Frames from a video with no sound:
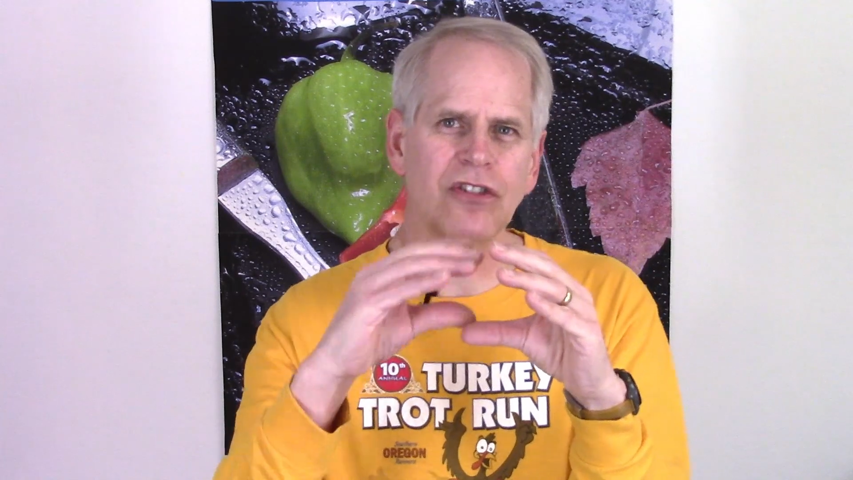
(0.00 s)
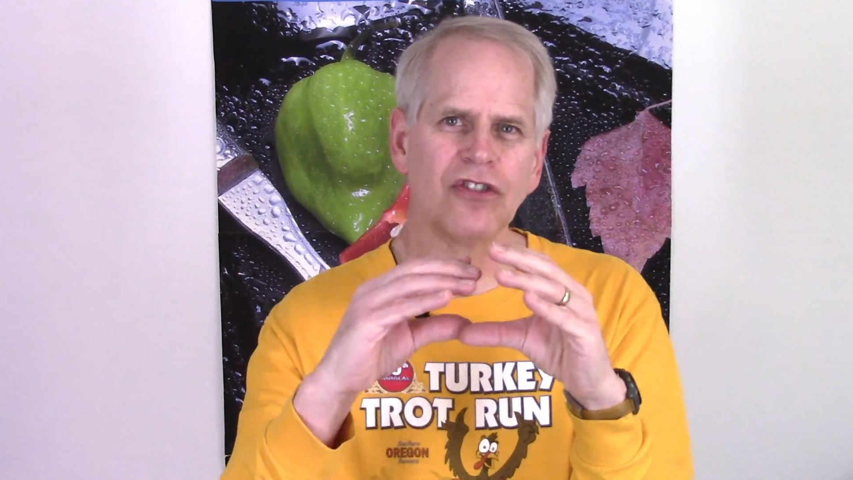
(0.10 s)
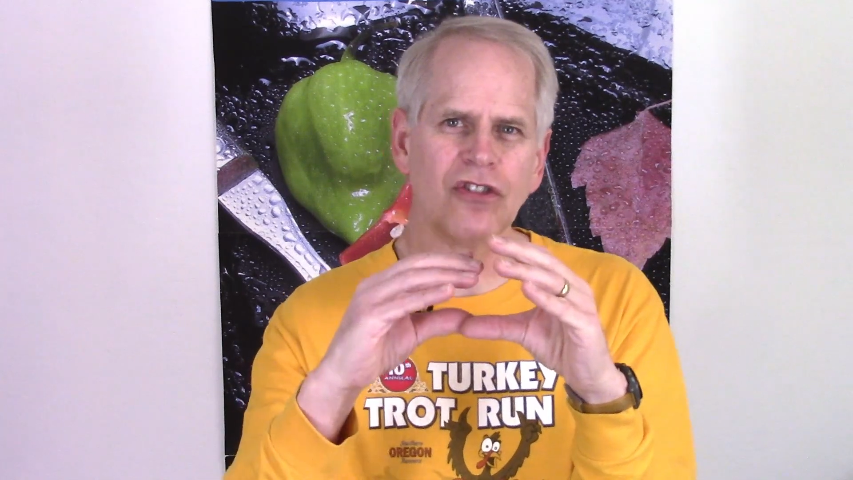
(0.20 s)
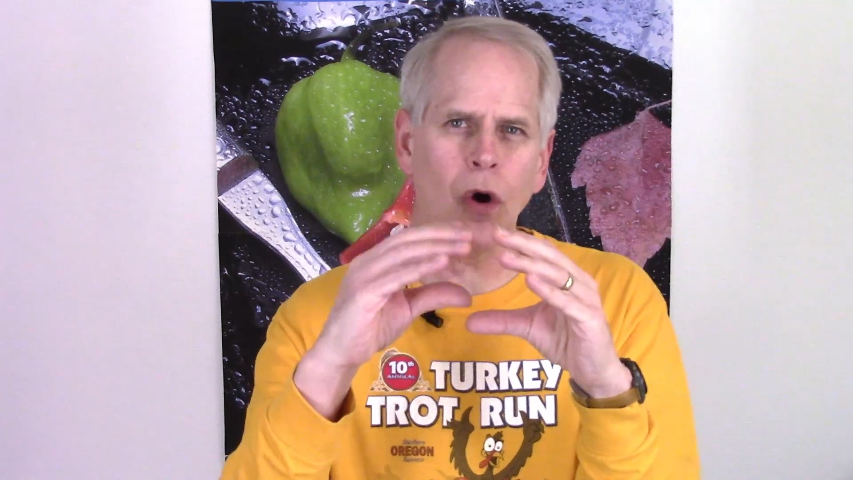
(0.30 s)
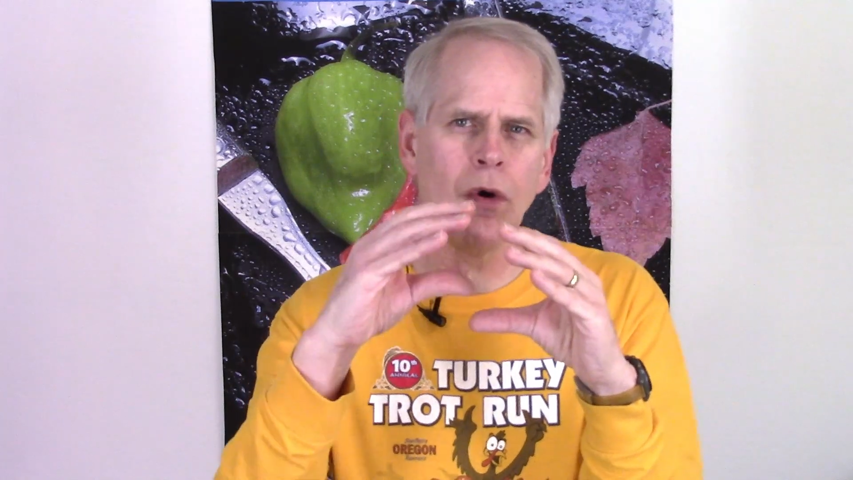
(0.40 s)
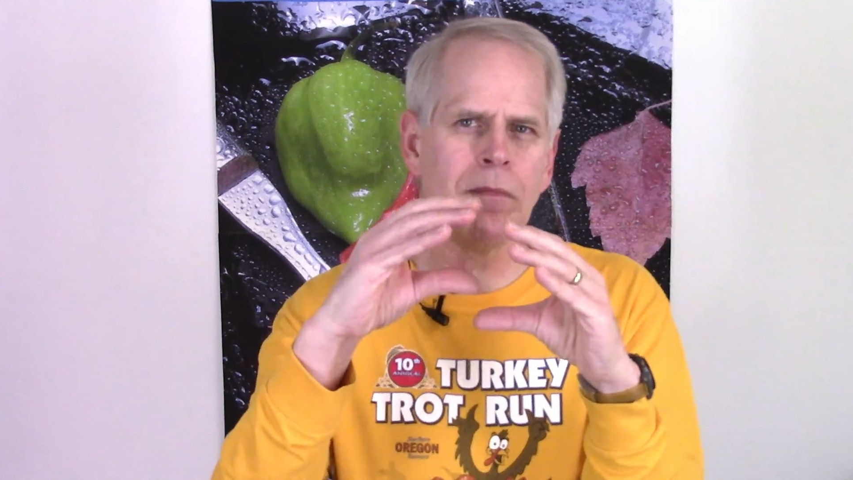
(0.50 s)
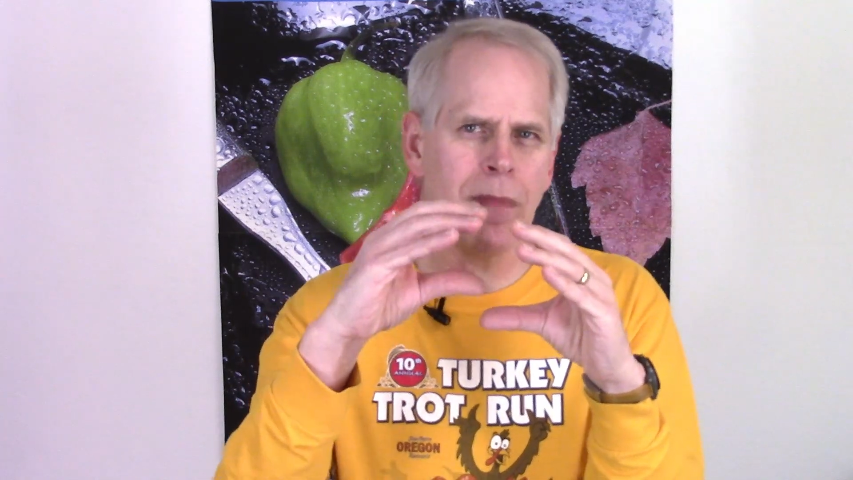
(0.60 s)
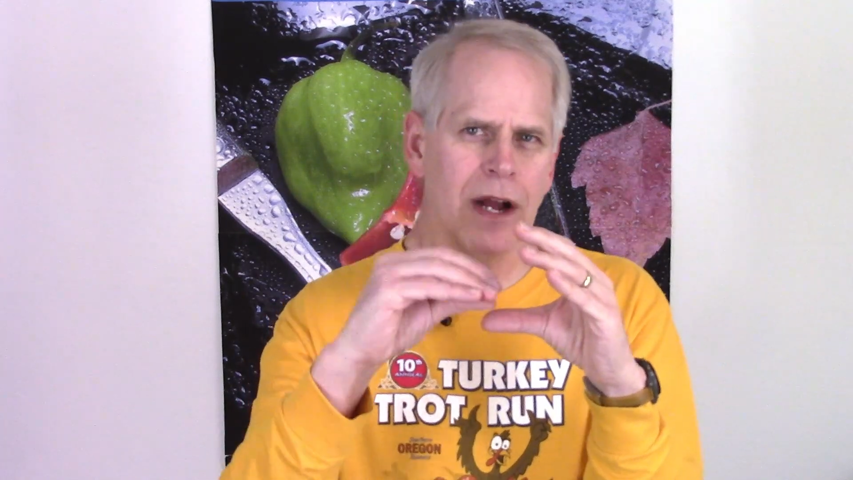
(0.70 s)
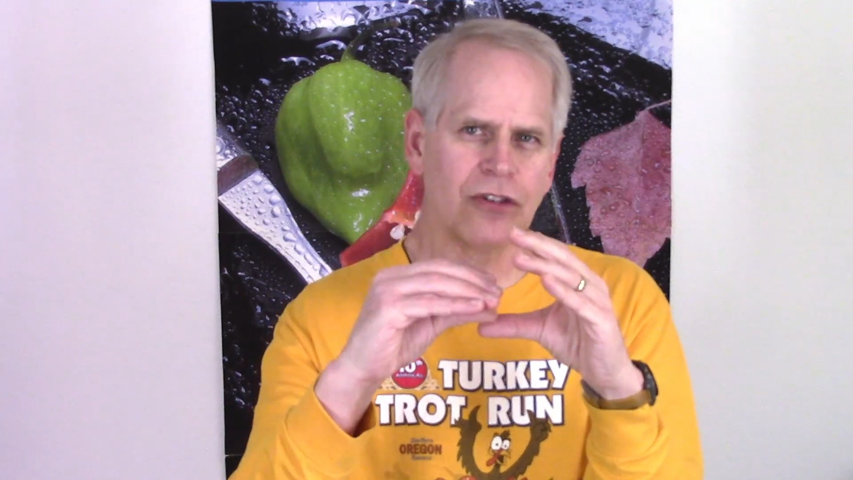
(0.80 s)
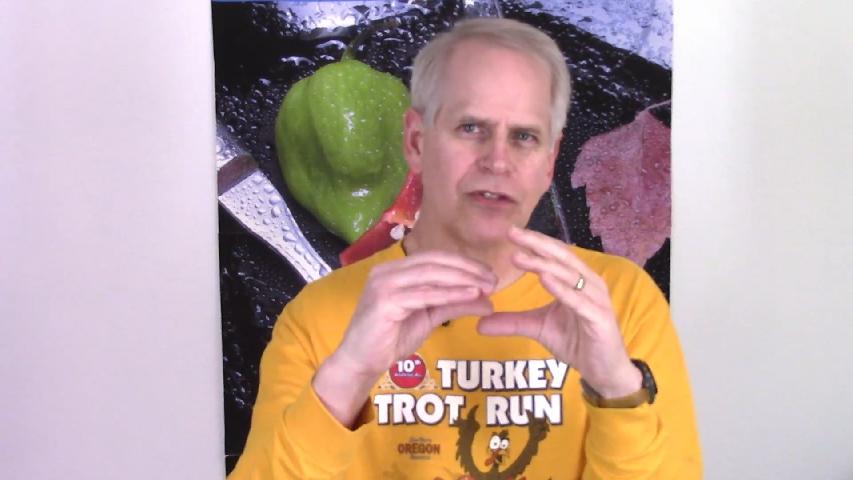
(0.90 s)
so
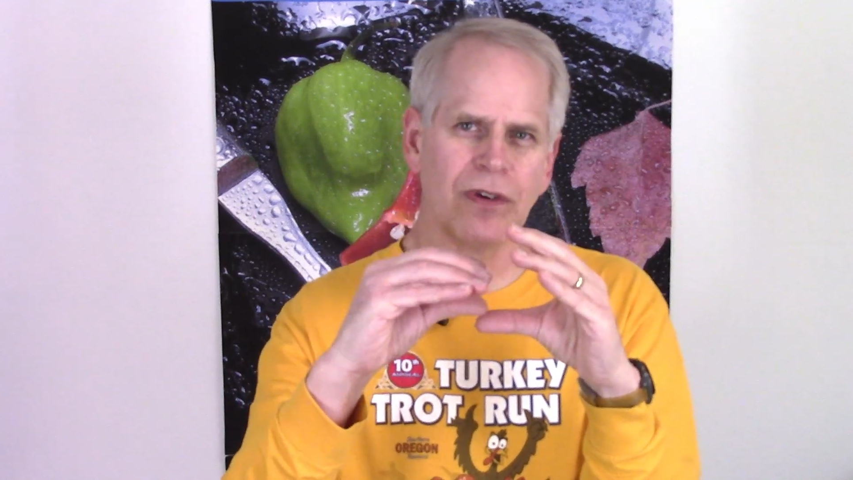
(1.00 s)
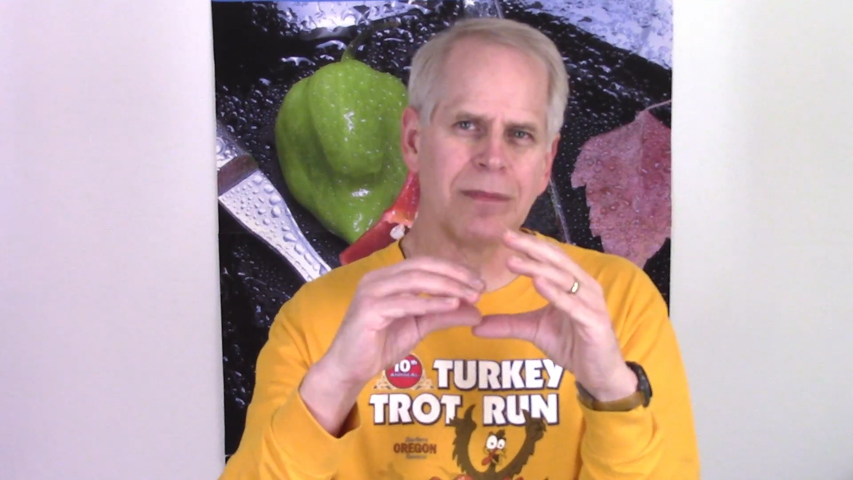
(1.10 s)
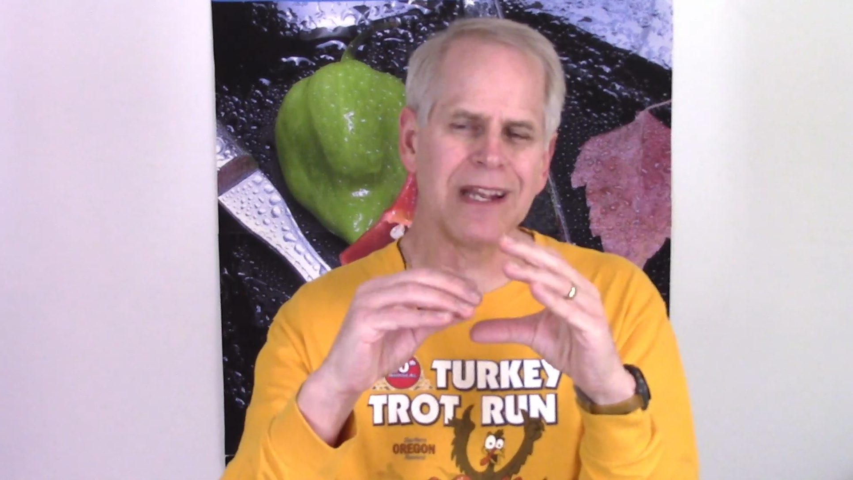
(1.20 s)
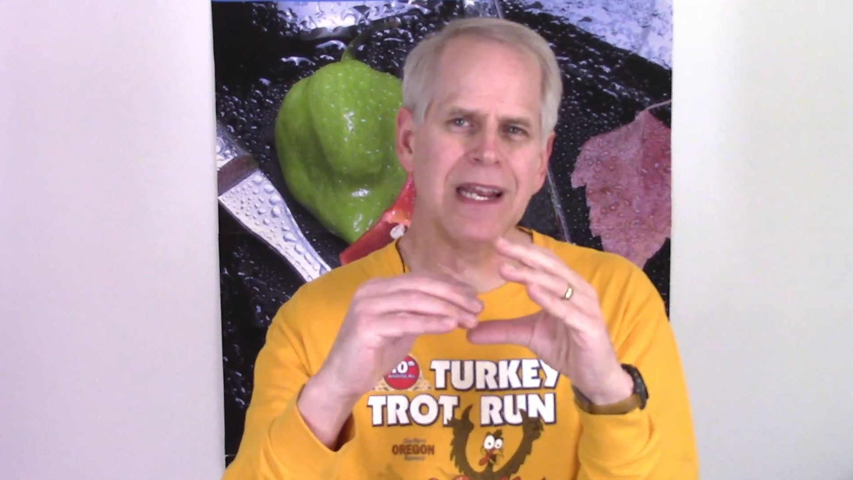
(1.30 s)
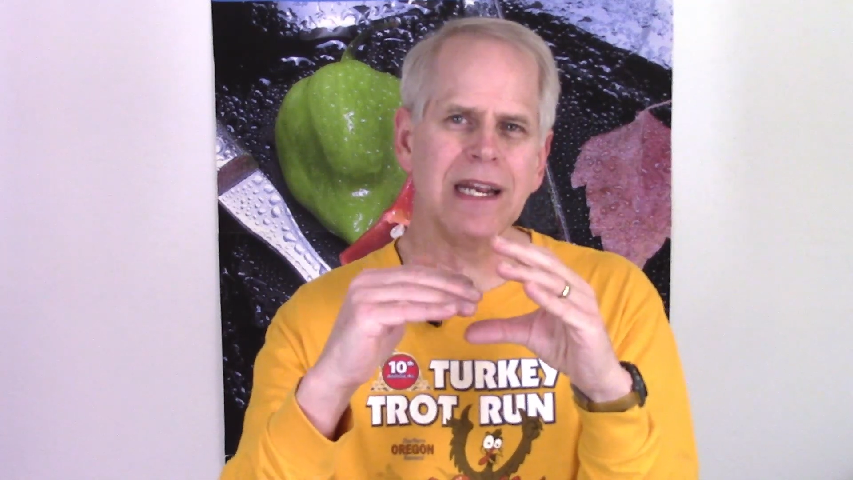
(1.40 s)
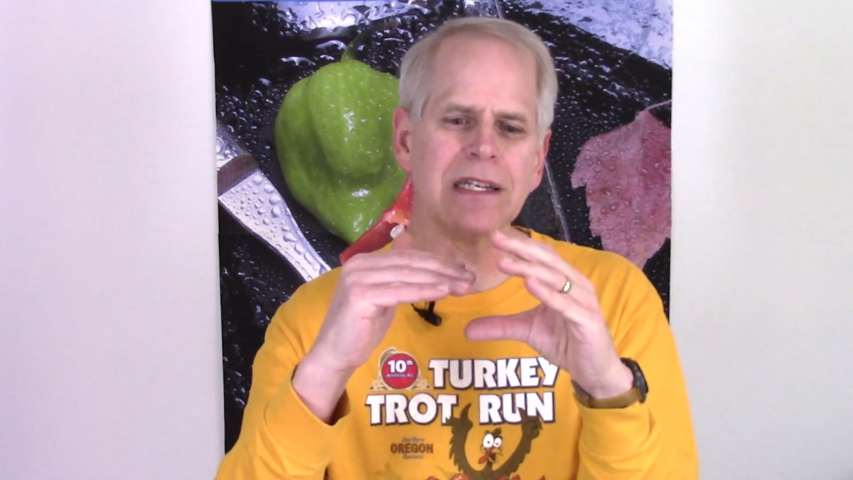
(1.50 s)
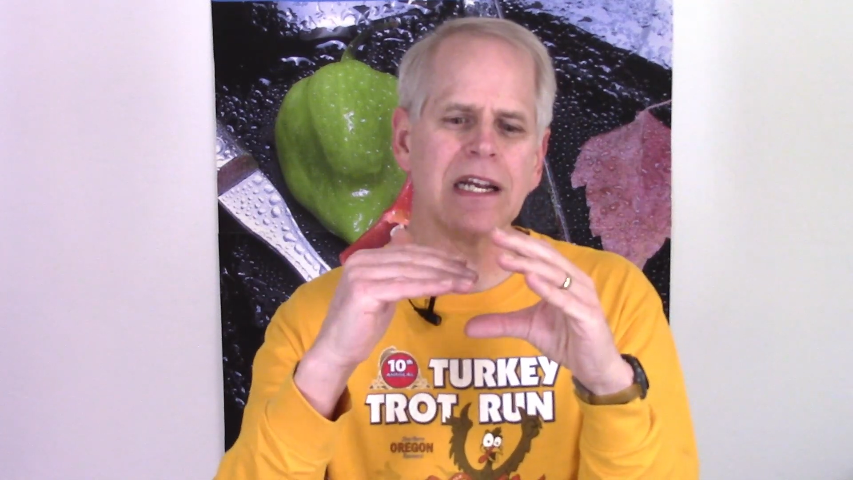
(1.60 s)
much from the heat,